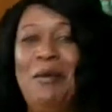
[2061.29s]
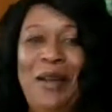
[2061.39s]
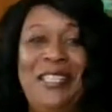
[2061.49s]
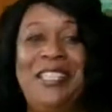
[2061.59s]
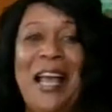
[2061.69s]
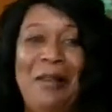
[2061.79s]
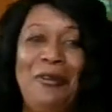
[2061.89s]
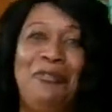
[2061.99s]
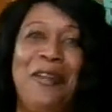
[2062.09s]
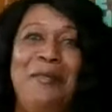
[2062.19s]
My
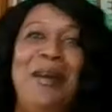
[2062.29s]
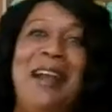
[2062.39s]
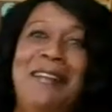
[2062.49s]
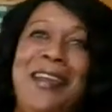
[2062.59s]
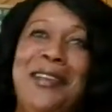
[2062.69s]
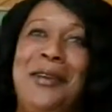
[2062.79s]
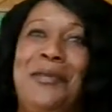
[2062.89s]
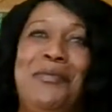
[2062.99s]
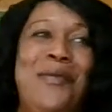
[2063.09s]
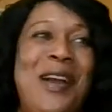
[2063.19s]
childhood friend, Marian.
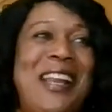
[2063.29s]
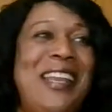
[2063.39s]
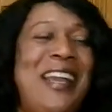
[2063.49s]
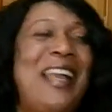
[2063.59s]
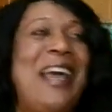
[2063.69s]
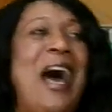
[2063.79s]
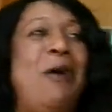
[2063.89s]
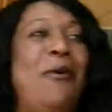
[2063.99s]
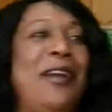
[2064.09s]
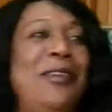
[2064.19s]
Good morning, and
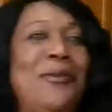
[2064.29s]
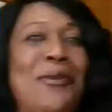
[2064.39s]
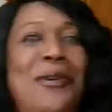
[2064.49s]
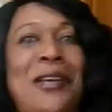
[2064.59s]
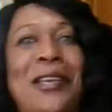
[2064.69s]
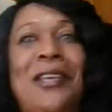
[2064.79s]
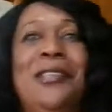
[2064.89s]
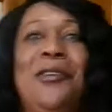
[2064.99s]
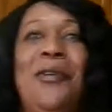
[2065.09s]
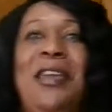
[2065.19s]
how are you?
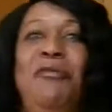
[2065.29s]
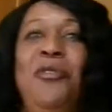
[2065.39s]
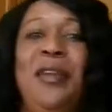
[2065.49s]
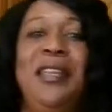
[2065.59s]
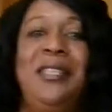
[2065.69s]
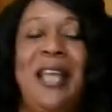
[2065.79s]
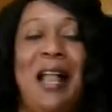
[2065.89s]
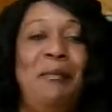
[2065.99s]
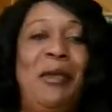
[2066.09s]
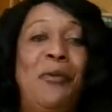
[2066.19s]
So if you can
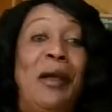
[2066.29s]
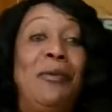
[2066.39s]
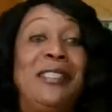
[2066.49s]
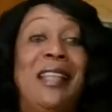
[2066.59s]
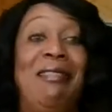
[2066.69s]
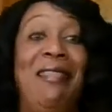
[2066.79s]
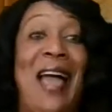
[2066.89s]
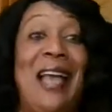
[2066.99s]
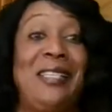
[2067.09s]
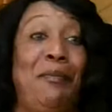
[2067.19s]
tell me where was the
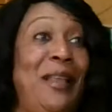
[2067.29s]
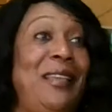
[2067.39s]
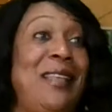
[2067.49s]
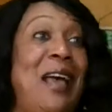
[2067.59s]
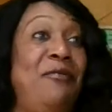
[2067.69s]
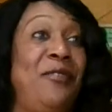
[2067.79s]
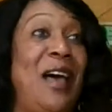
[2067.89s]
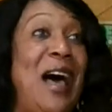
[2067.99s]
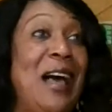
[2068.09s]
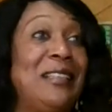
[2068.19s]
last place I
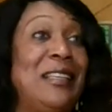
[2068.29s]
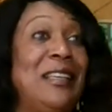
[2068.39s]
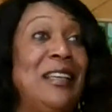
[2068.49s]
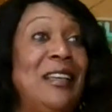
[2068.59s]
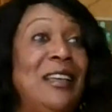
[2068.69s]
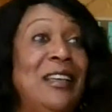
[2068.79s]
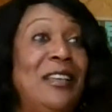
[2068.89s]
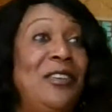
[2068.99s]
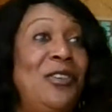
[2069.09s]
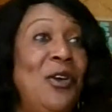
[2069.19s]
vlogged,
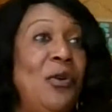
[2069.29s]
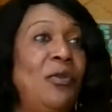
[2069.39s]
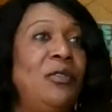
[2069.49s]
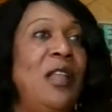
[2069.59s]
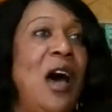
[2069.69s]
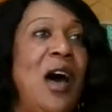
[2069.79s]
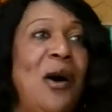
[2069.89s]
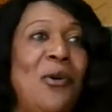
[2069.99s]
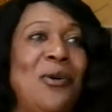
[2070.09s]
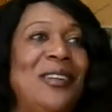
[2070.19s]

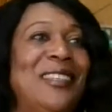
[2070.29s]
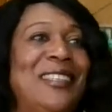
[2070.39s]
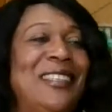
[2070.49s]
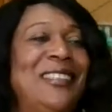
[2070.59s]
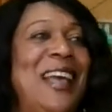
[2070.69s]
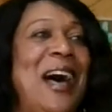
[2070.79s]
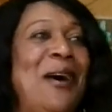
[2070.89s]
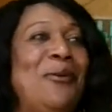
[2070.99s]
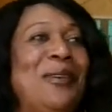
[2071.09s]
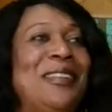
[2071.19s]
no,
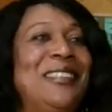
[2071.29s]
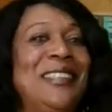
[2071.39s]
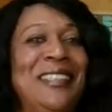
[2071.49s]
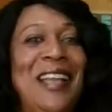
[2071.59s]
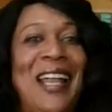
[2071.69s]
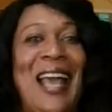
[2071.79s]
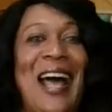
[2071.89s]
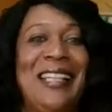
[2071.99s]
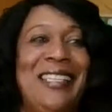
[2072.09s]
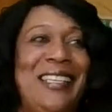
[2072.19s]
not
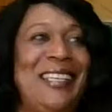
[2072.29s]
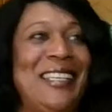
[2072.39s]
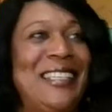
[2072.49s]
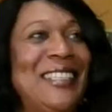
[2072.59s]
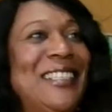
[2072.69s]
Aldi.